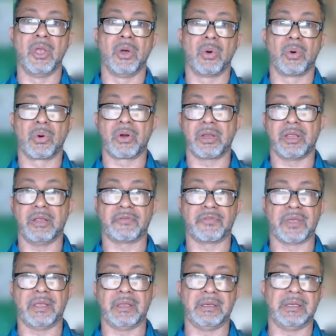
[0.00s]
Or if
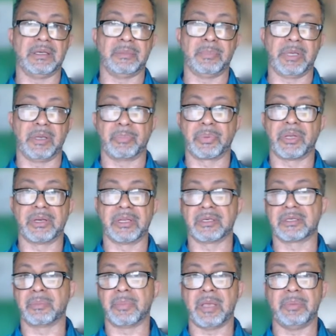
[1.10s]
they need to get plugged
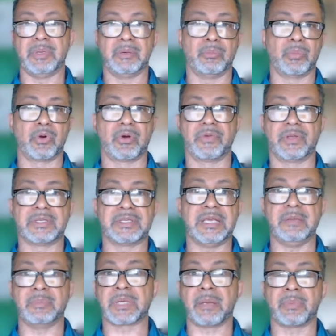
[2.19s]
into maybe more of a
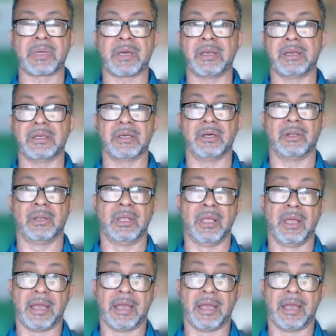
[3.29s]
team type kind of deal,